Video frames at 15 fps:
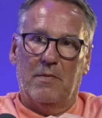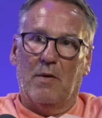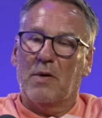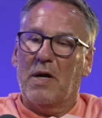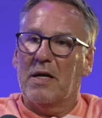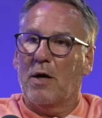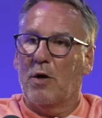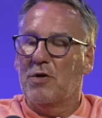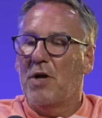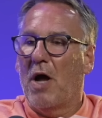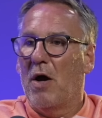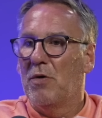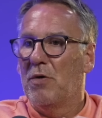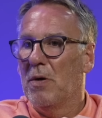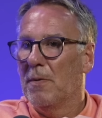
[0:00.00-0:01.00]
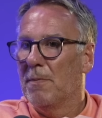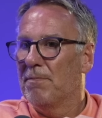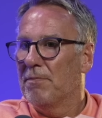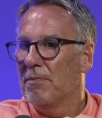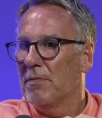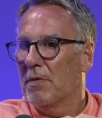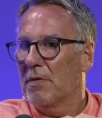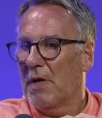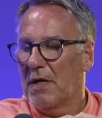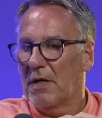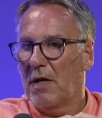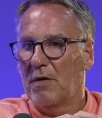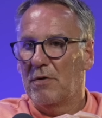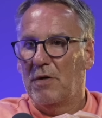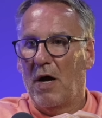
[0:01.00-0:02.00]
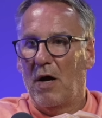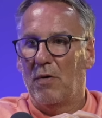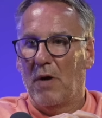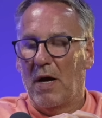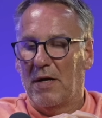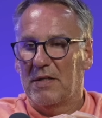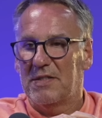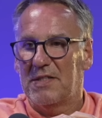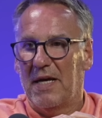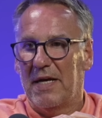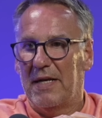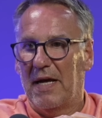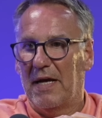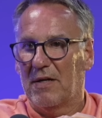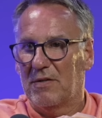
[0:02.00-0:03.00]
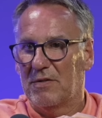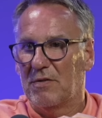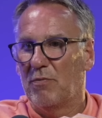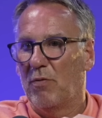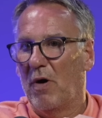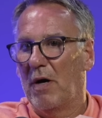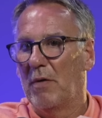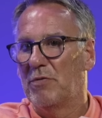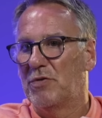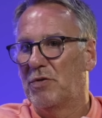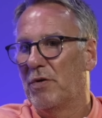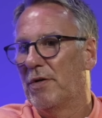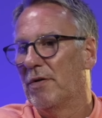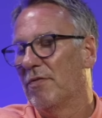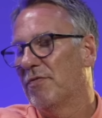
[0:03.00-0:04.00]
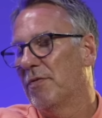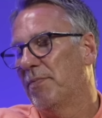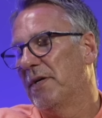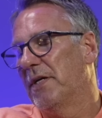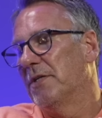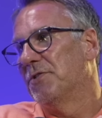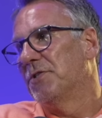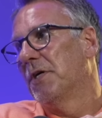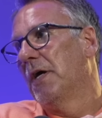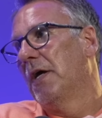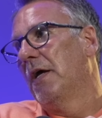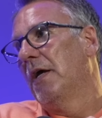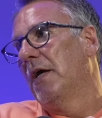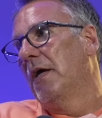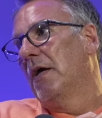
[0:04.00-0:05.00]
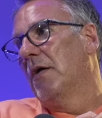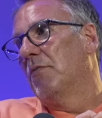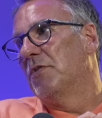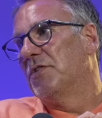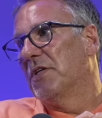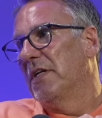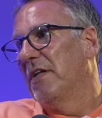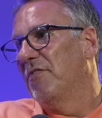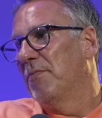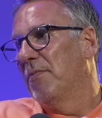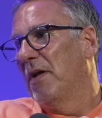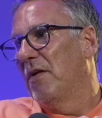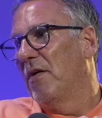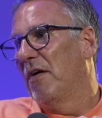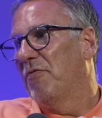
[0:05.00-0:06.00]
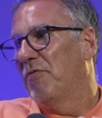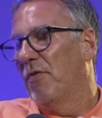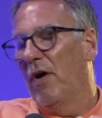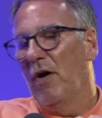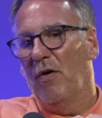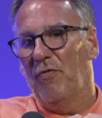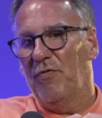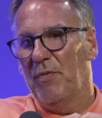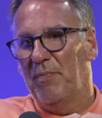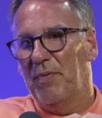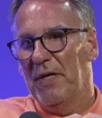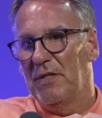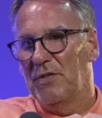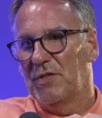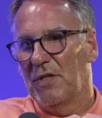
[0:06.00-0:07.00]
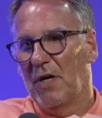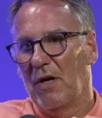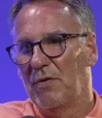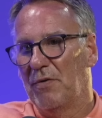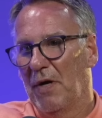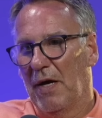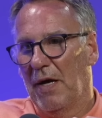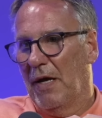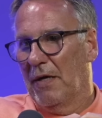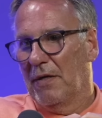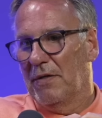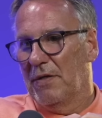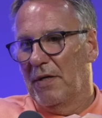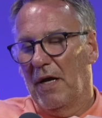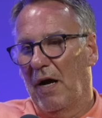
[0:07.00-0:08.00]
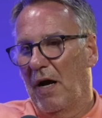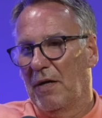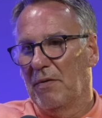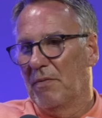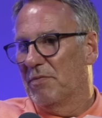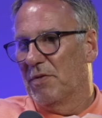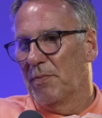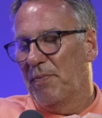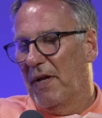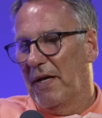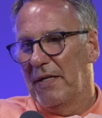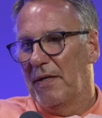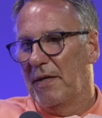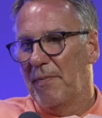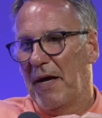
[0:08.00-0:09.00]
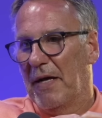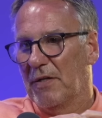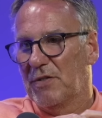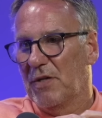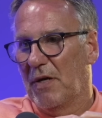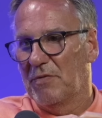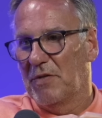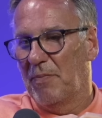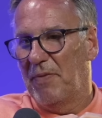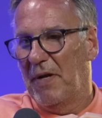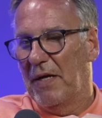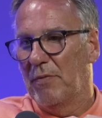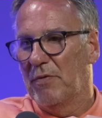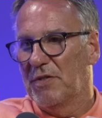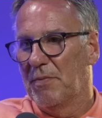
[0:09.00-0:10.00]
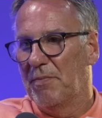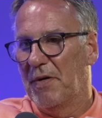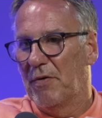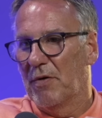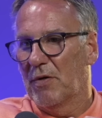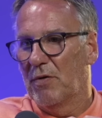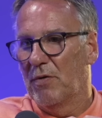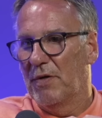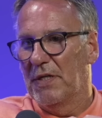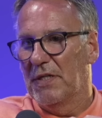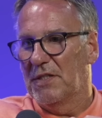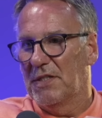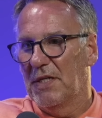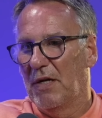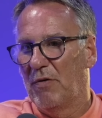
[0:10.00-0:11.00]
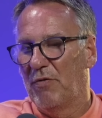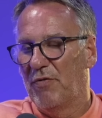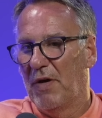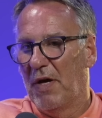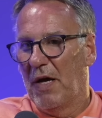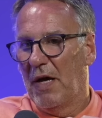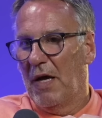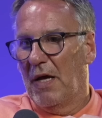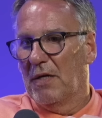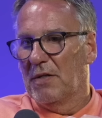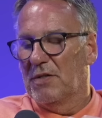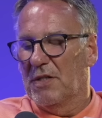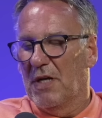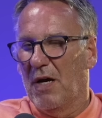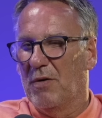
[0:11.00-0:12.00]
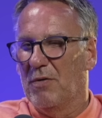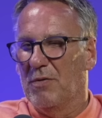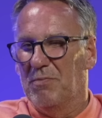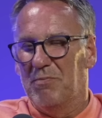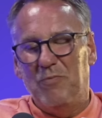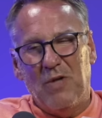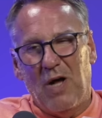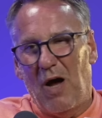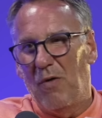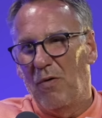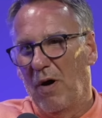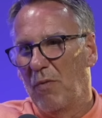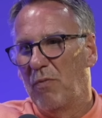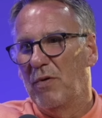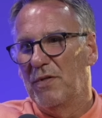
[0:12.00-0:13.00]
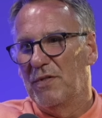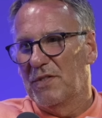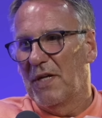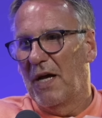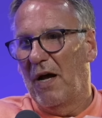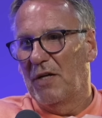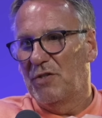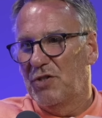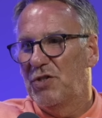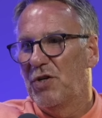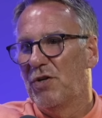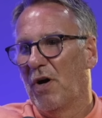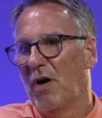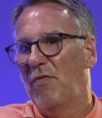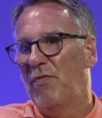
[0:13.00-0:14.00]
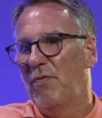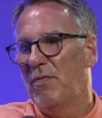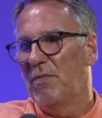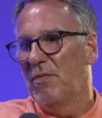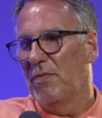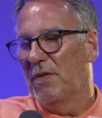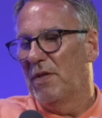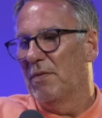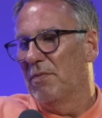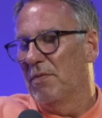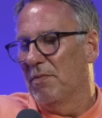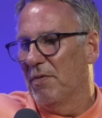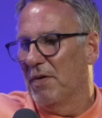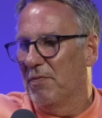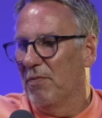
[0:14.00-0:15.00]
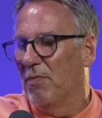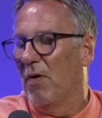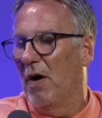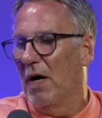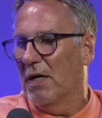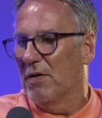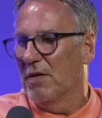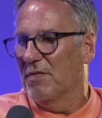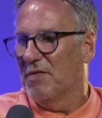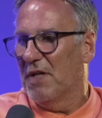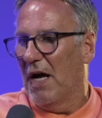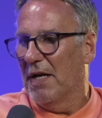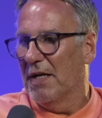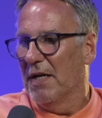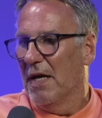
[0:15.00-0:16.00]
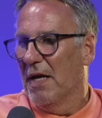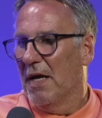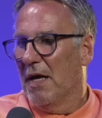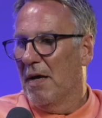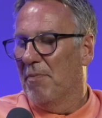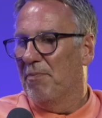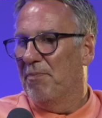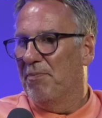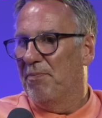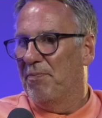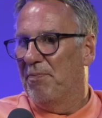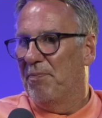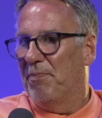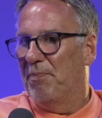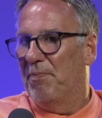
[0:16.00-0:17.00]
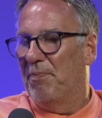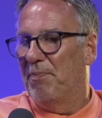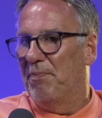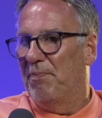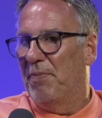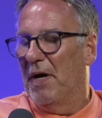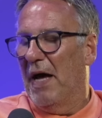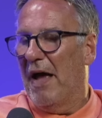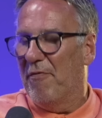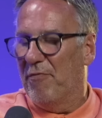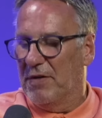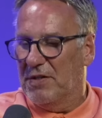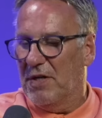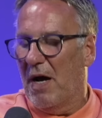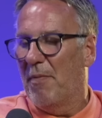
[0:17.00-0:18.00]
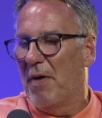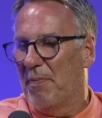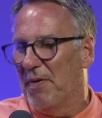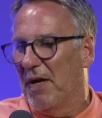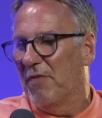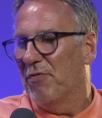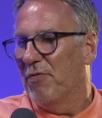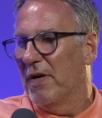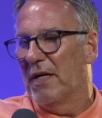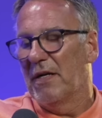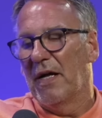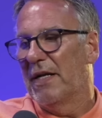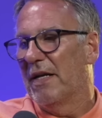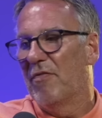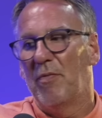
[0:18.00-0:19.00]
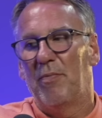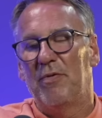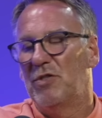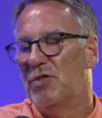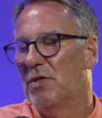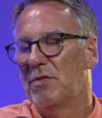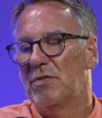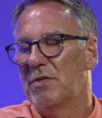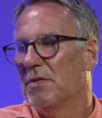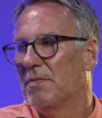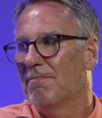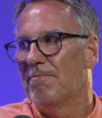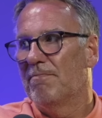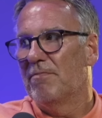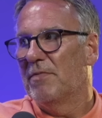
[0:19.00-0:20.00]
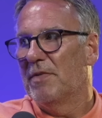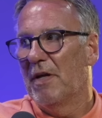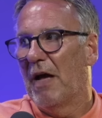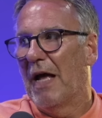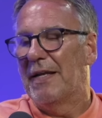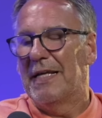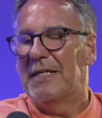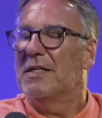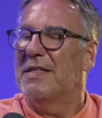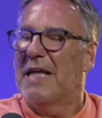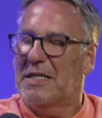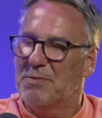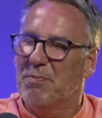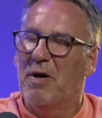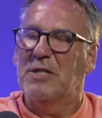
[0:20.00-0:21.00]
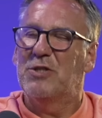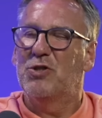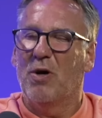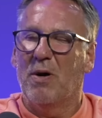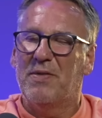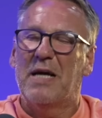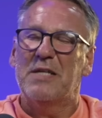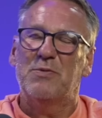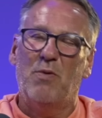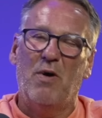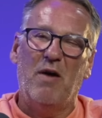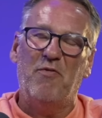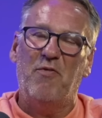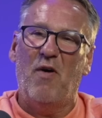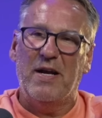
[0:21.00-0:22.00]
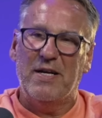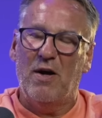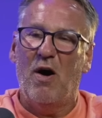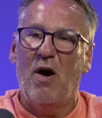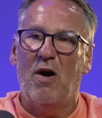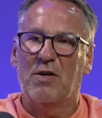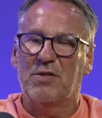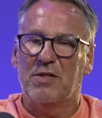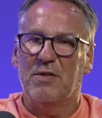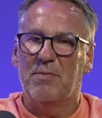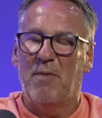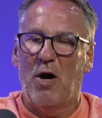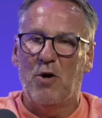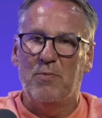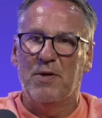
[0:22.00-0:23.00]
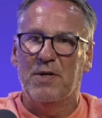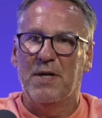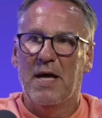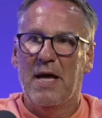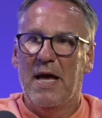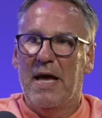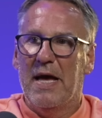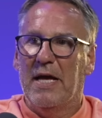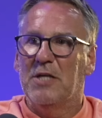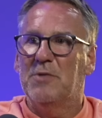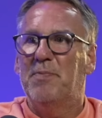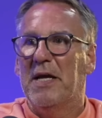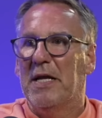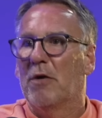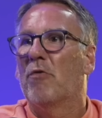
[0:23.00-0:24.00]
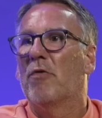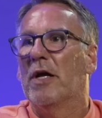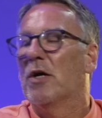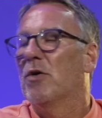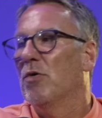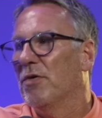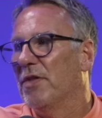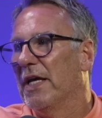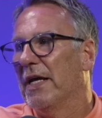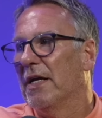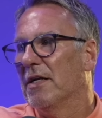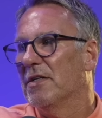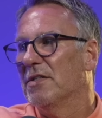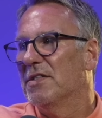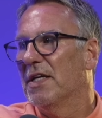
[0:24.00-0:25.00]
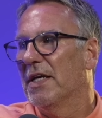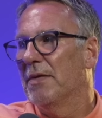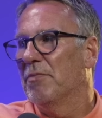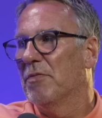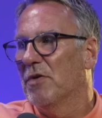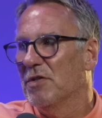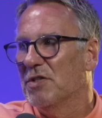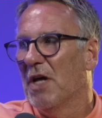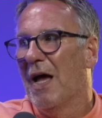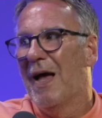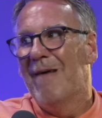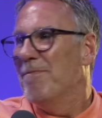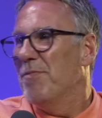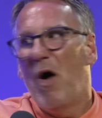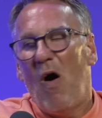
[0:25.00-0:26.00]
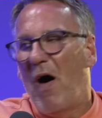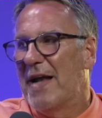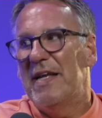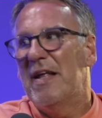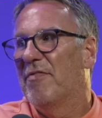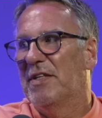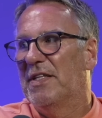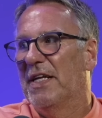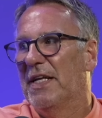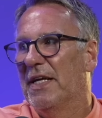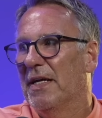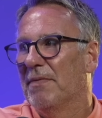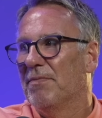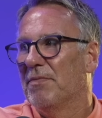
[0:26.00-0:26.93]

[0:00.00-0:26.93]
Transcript: I'm going to go no. And I say that because of what I was doing off the pitch. Wasn't living my life right off the pitch. So, yeah, to play the amount of times I played was a miracle in itself. So, no, I wouldn't say. I should have with what I could have done. But every time I played for England, I never produced. No, and that's my job. That's why I find hard at the moment is being critical of the England team, because I never did it.